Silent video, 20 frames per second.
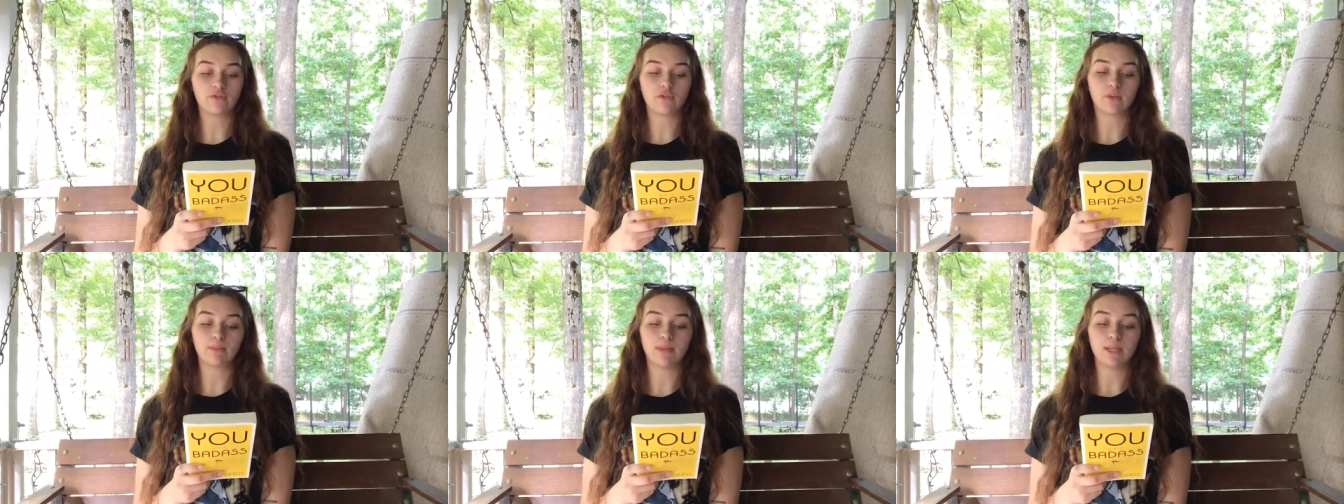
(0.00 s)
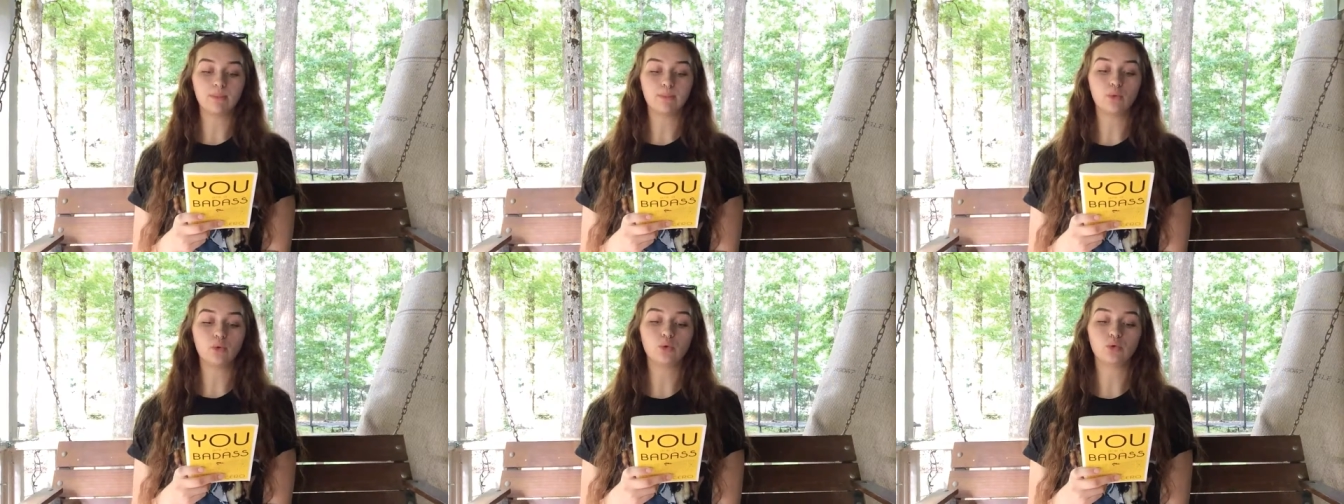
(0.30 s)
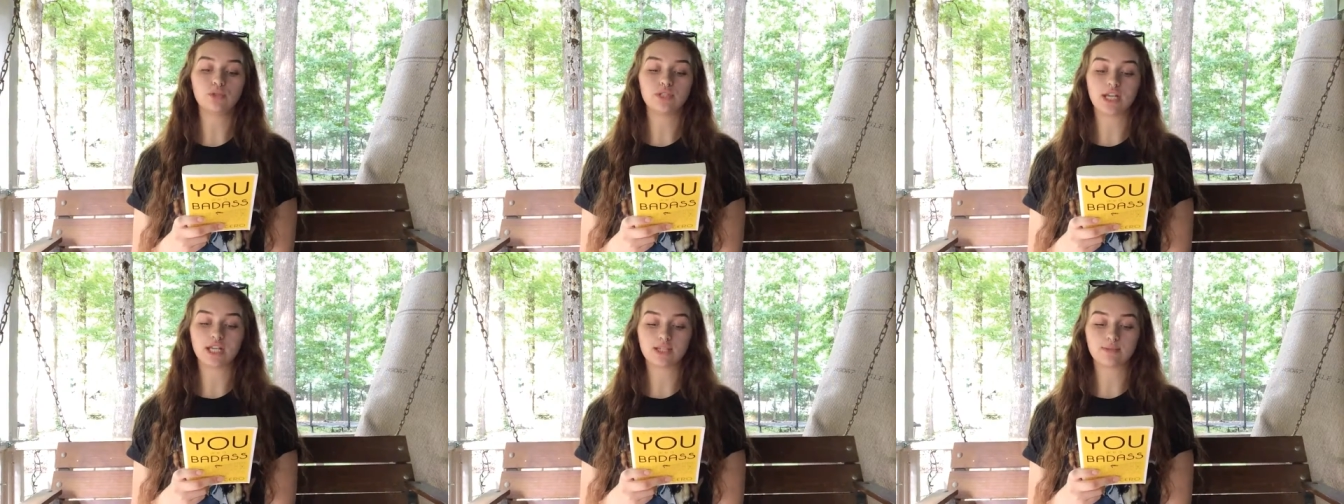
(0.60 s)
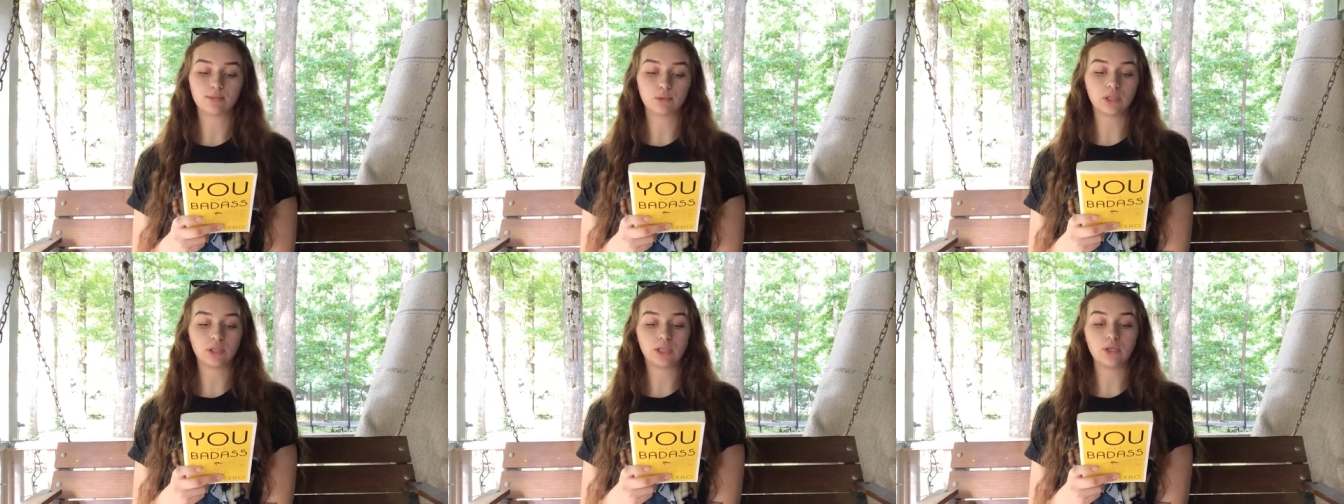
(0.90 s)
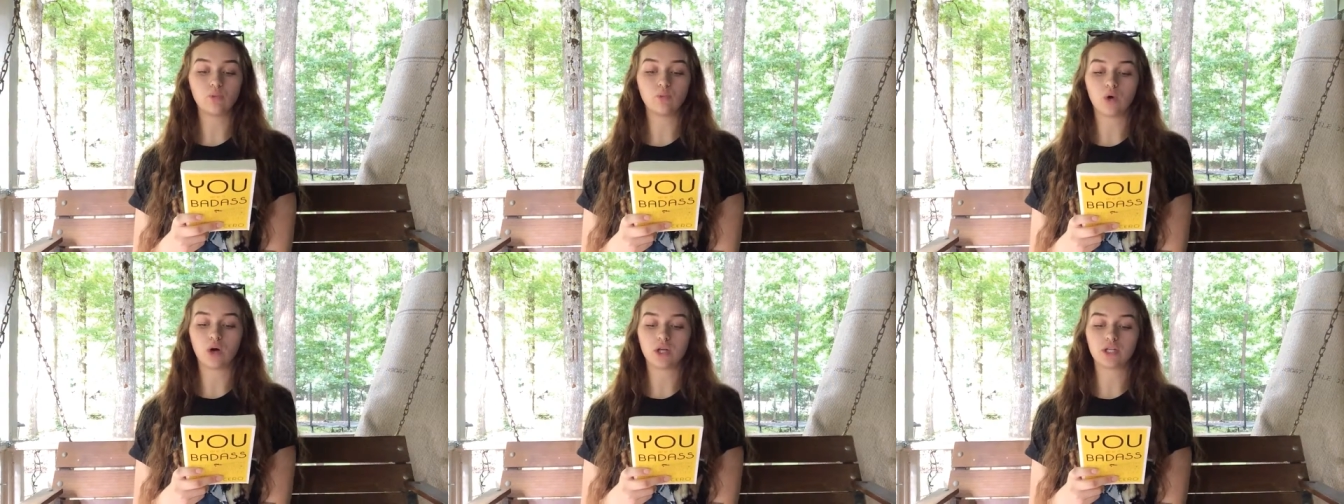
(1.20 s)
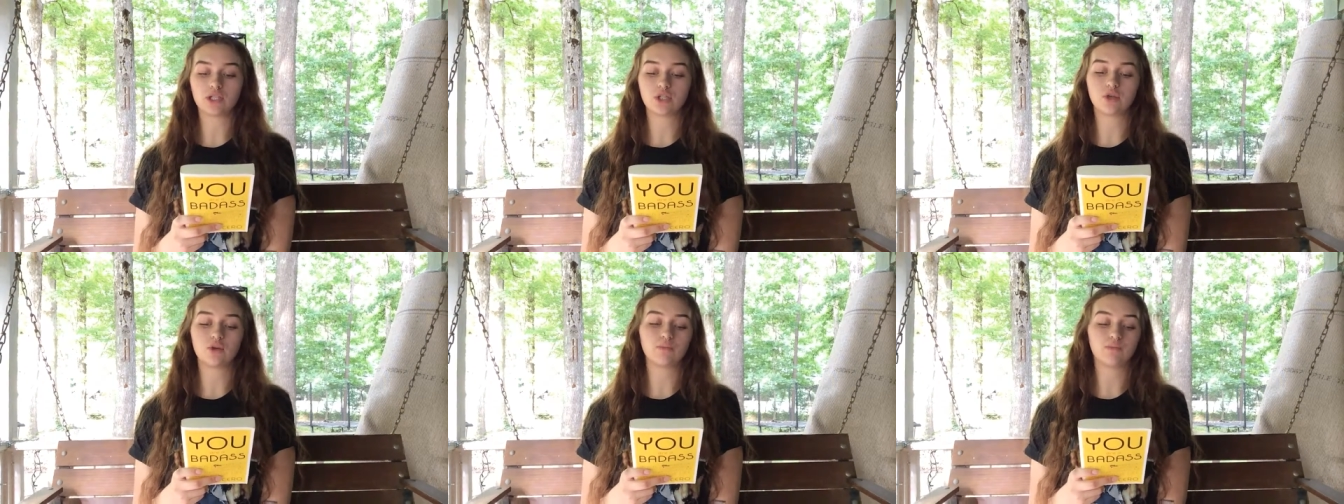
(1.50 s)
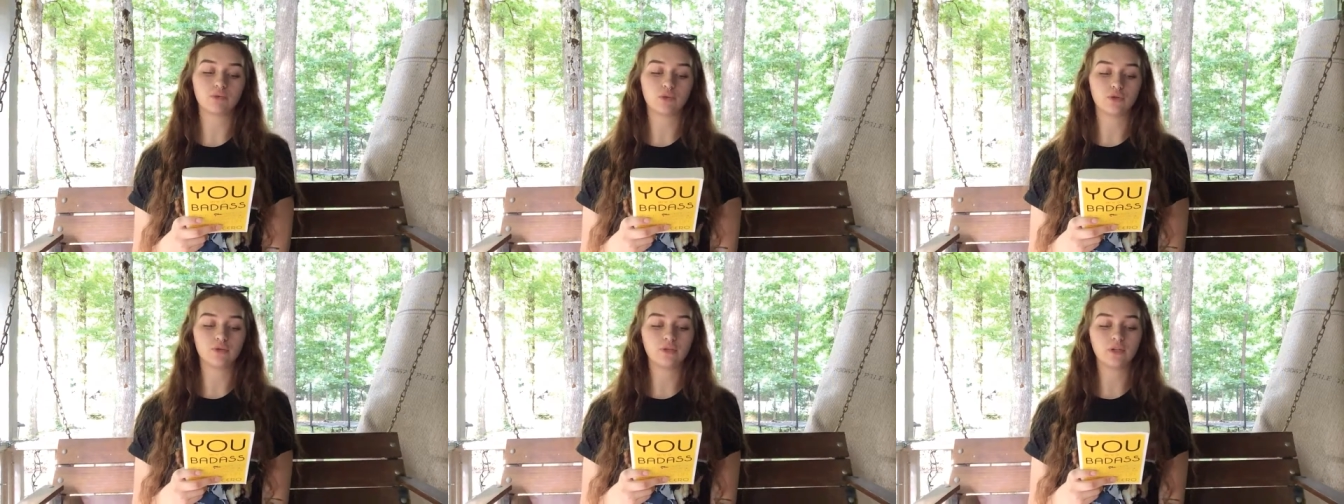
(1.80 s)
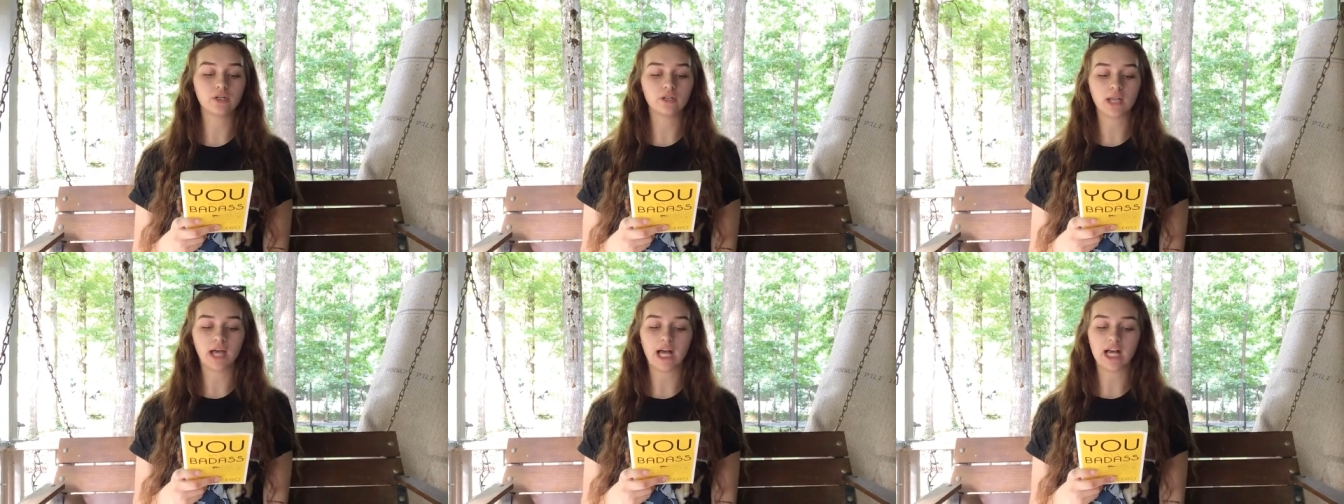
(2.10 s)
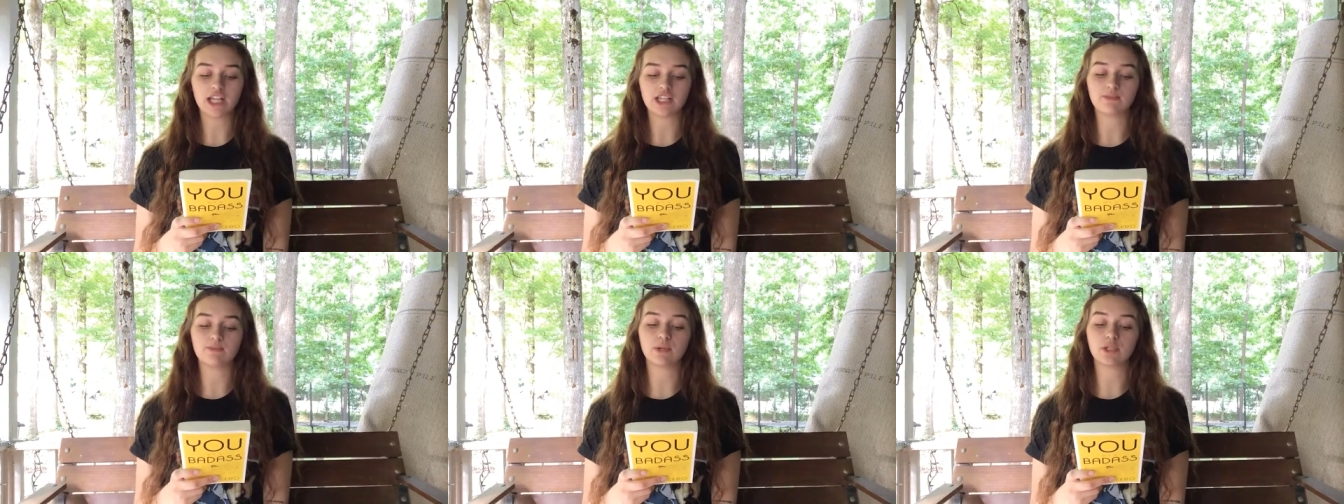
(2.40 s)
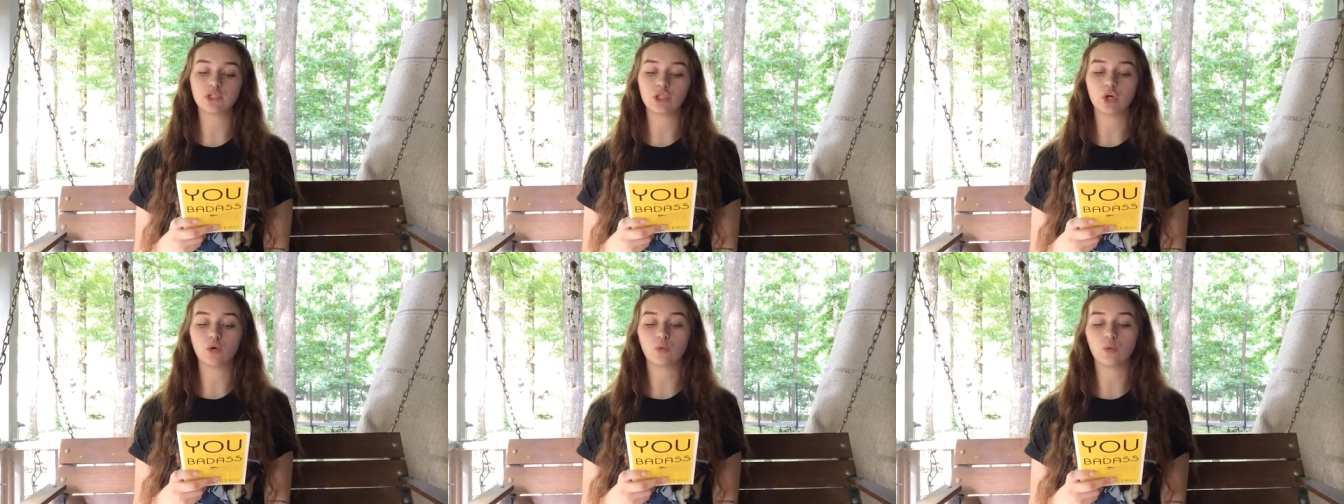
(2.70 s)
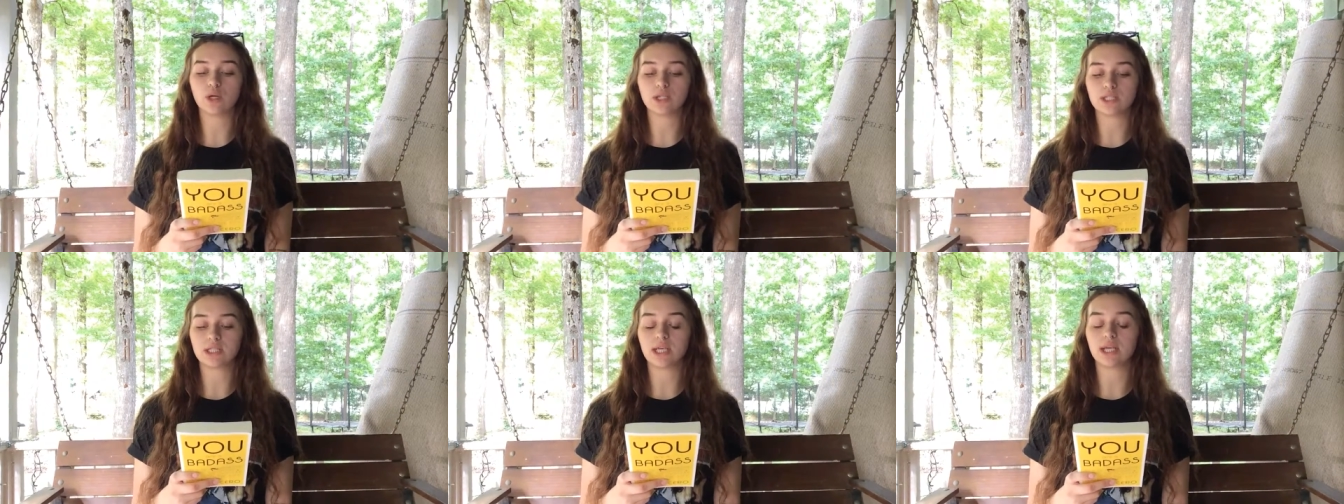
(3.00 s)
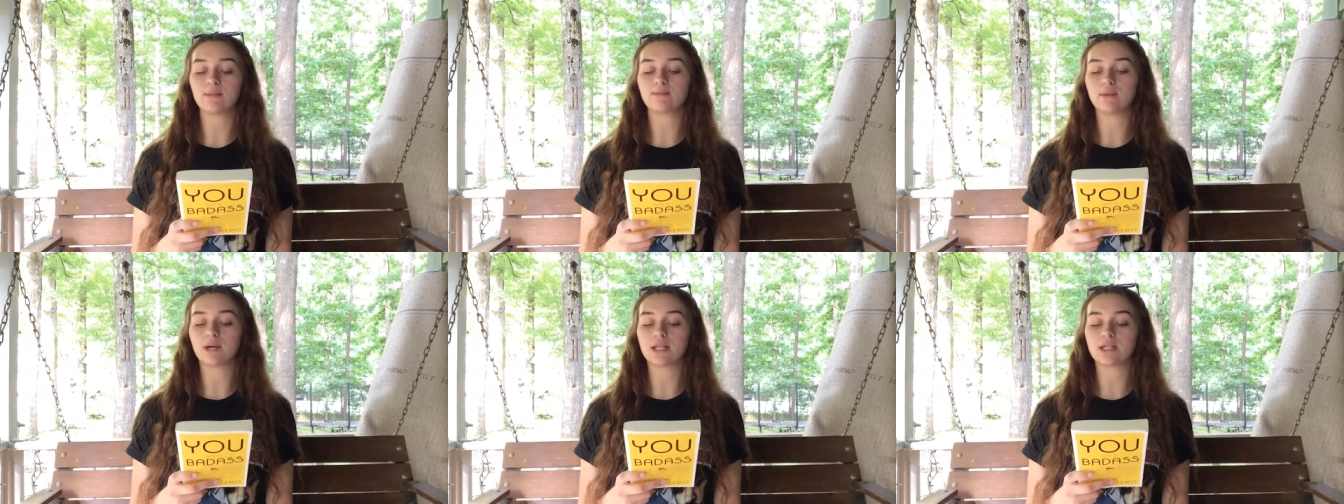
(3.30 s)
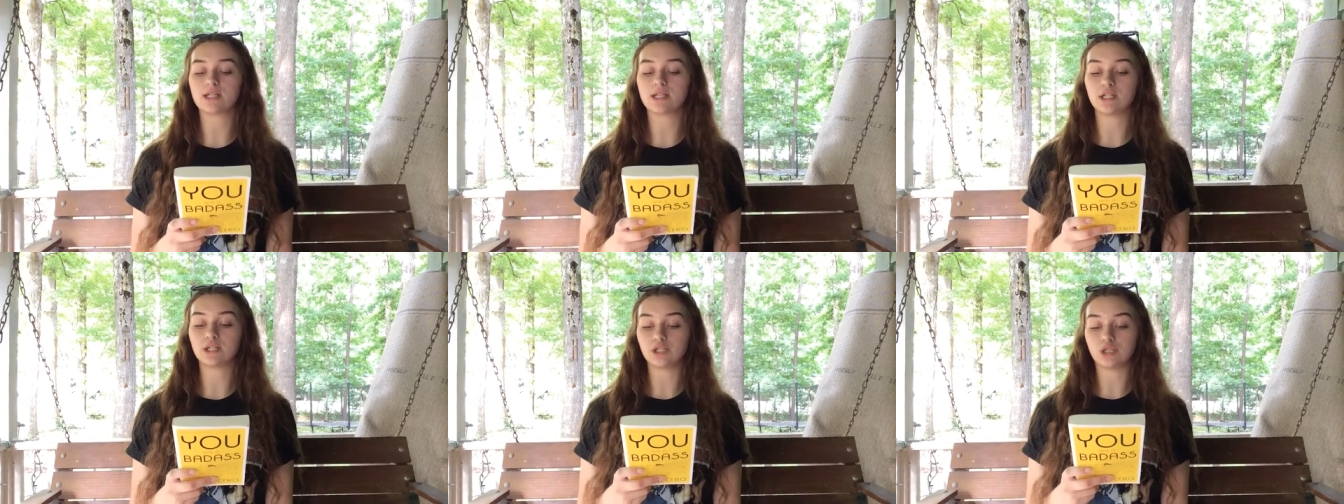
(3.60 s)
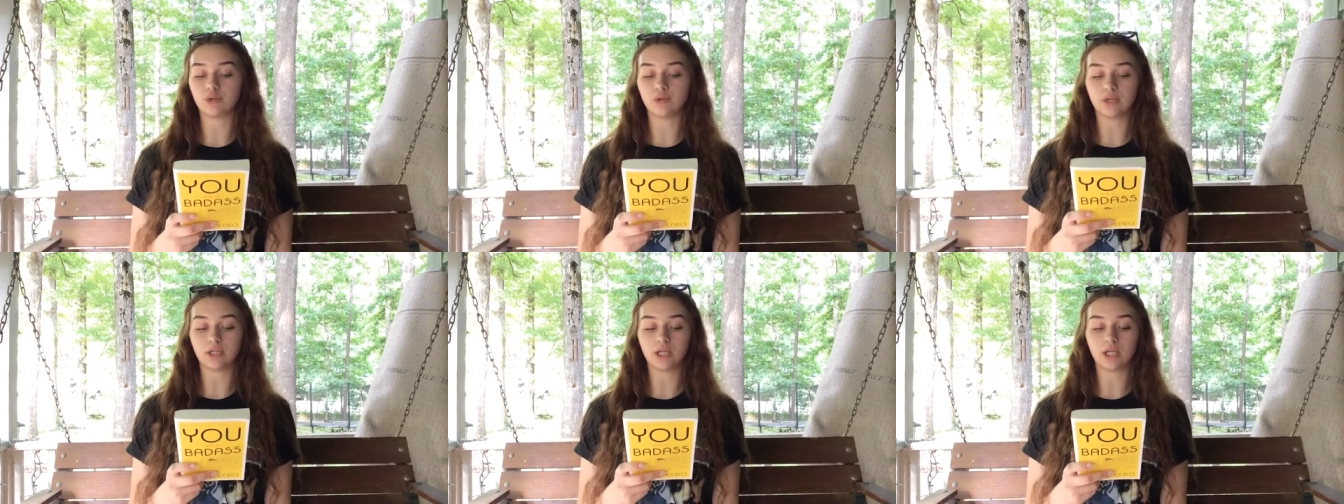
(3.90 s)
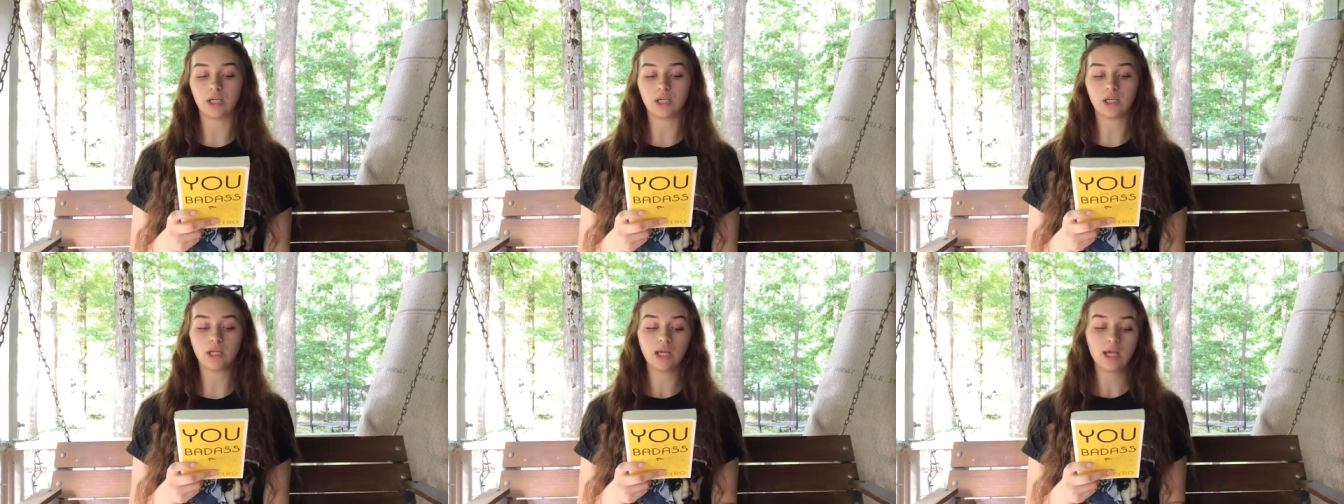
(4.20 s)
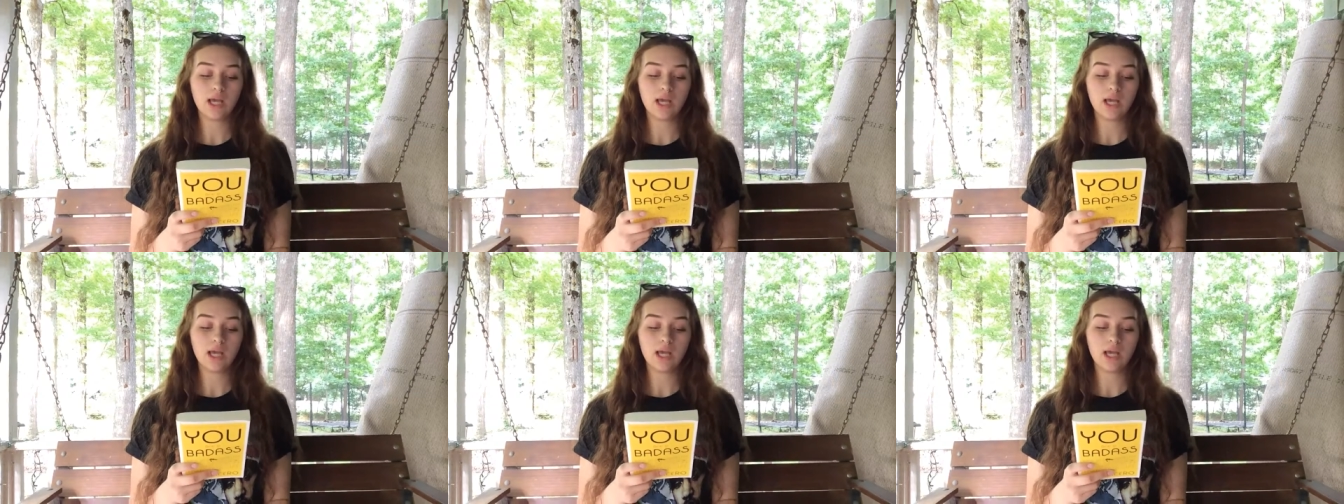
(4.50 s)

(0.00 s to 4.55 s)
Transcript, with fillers: for people who desperately want to improve their lives but don't want to get busted doing it.